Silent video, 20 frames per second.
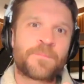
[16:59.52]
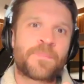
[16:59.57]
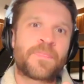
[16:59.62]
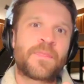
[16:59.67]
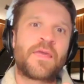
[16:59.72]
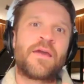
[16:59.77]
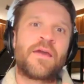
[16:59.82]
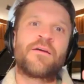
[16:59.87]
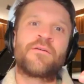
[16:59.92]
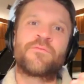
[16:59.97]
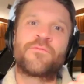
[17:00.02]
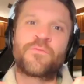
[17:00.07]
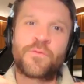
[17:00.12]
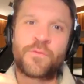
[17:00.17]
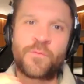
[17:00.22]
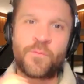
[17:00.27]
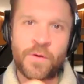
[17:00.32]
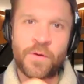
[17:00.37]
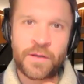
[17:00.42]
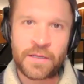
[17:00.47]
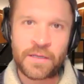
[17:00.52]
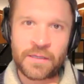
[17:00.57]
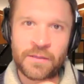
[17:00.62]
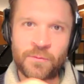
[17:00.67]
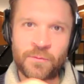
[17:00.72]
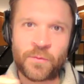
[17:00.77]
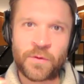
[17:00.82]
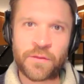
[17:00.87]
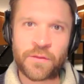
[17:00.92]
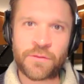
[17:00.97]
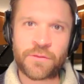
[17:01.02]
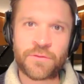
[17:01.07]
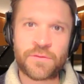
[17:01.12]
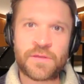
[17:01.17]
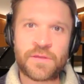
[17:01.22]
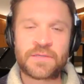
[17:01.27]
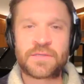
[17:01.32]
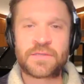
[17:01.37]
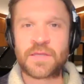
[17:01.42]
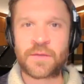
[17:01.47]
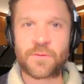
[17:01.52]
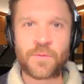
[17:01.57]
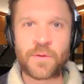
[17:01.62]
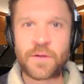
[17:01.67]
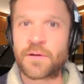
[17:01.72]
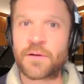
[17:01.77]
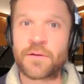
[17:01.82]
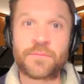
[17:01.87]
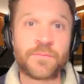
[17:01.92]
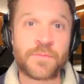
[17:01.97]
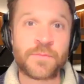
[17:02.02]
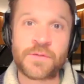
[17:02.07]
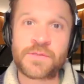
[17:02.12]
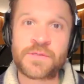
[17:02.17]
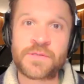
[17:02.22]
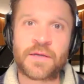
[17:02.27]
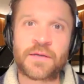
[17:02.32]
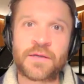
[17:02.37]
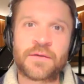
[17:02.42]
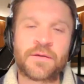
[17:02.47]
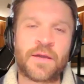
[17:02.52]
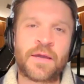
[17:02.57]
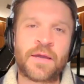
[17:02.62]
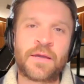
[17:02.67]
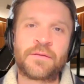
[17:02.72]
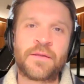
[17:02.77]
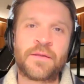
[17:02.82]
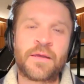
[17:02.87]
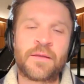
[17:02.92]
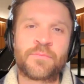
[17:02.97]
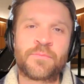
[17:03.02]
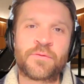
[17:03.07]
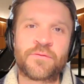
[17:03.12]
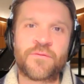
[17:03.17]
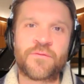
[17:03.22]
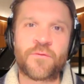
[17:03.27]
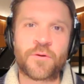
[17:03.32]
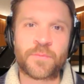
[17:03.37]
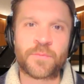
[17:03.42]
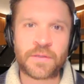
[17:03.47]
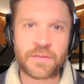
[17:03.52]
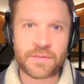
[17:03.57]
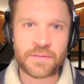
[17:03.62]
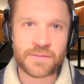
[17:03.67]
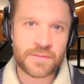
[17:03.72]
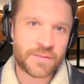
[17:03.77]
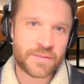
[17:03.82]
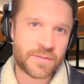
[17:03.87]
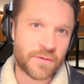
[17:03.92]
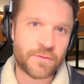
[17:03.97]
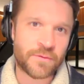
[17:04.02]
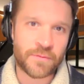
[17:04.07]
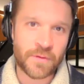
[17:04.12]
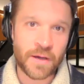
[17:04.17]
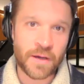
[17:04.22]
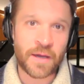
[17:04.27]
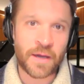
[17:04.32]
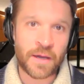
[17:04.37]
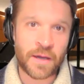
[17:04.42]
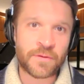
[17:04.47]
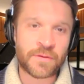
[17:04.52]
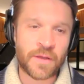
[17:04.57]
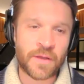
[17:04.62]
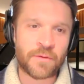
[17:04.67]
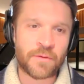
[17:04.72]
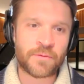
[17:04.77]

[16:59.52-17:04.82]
everyone in with this thing we call music and performance. So I would agree